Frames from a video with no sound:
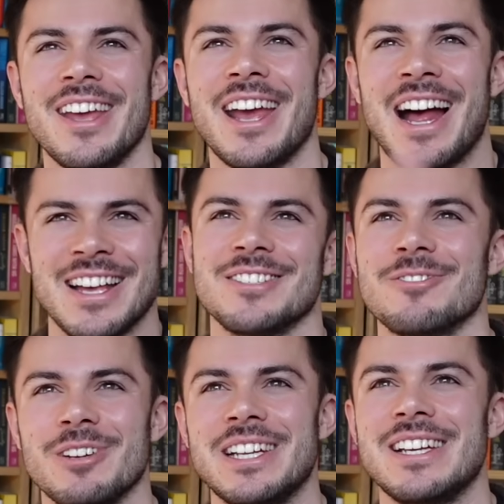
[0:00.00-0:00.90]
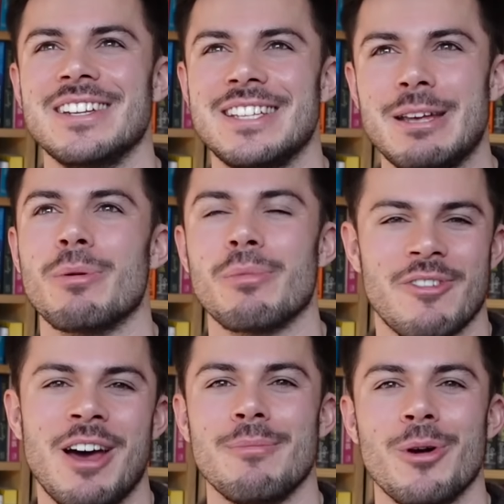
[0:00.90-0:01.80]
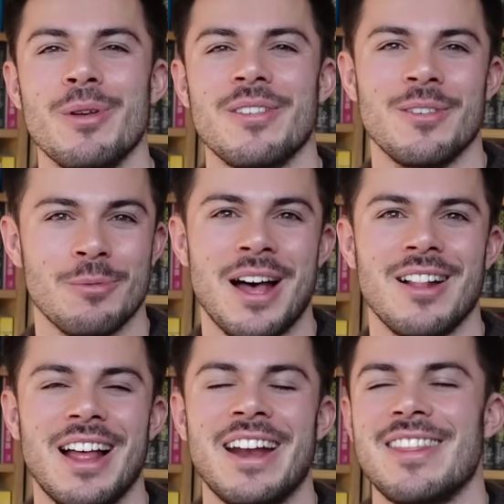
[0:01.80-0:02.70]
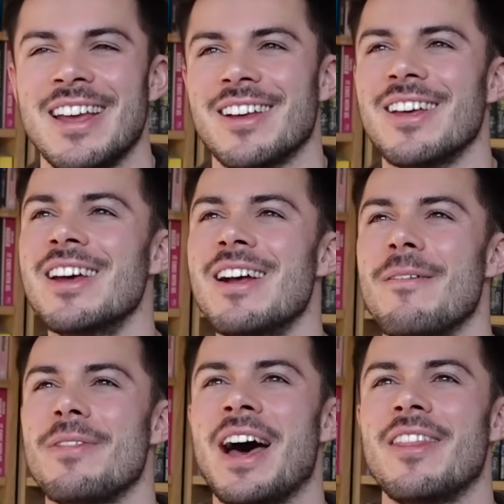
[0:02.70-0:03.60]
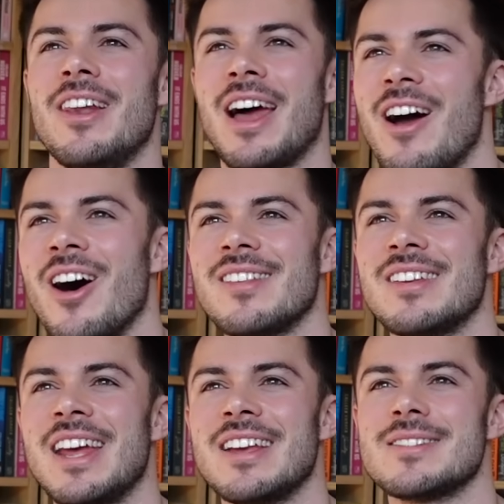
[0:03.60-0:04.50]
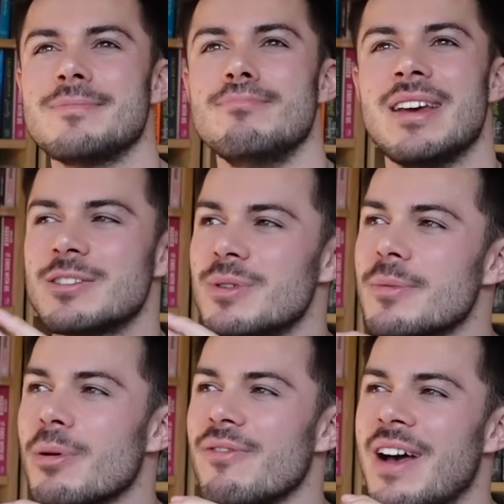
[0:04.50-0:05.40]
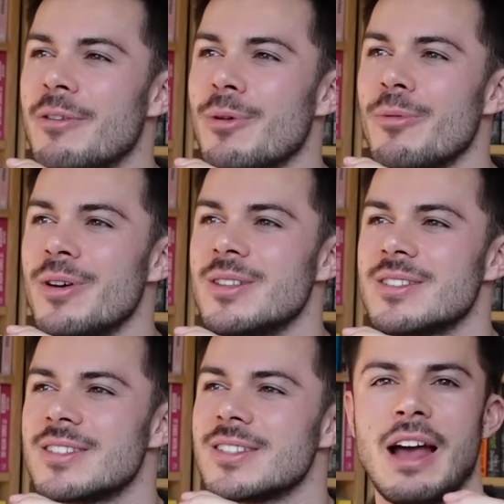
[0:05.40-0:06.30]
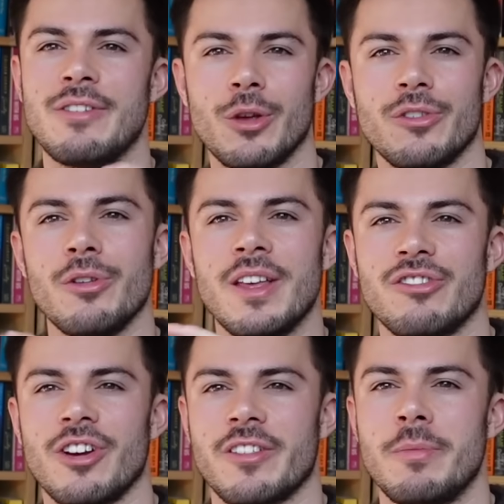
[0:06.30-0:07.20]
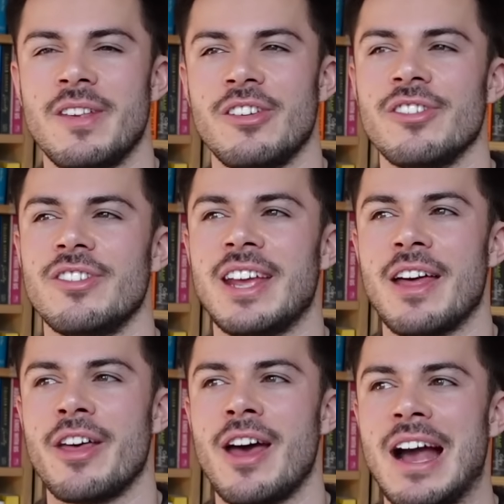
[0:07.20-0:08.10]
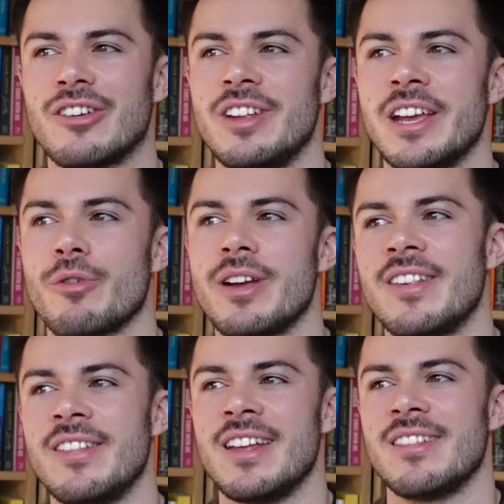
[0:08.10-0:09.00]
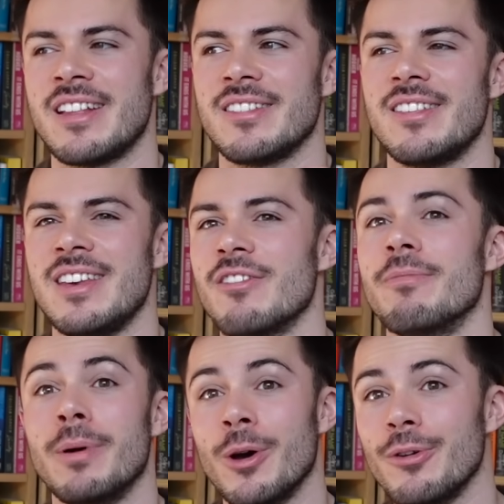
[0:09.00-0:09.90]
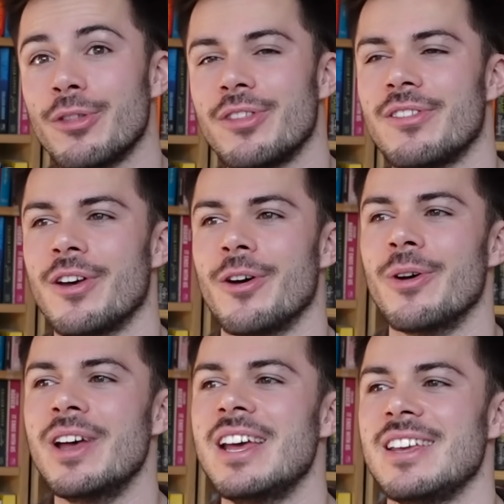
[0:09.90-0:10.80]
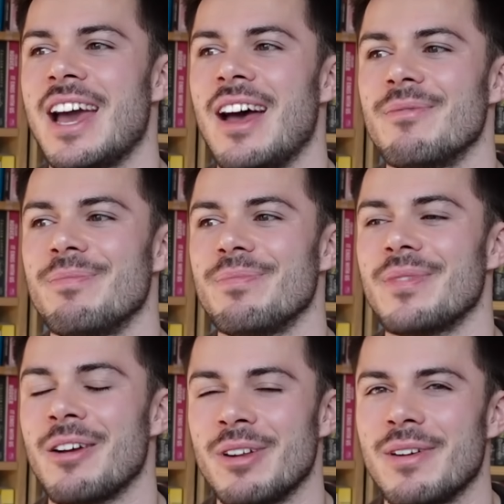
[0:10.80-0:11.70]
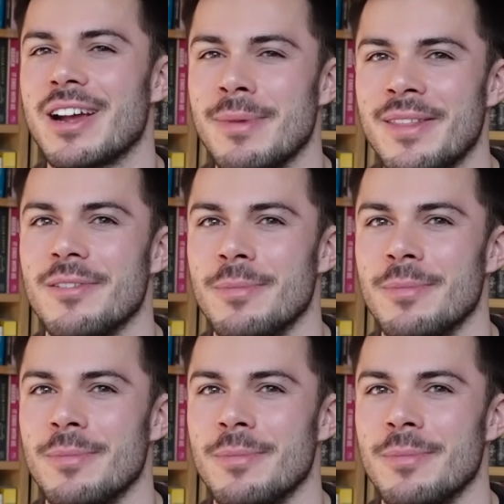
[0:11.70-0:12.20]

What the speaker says: it has really deep and profound moments as well. And I think that the lightheartedness mixed with the profound moments, having those two things juxtapositioned together, actually increases the intensity of both. So yeah, I really recommend this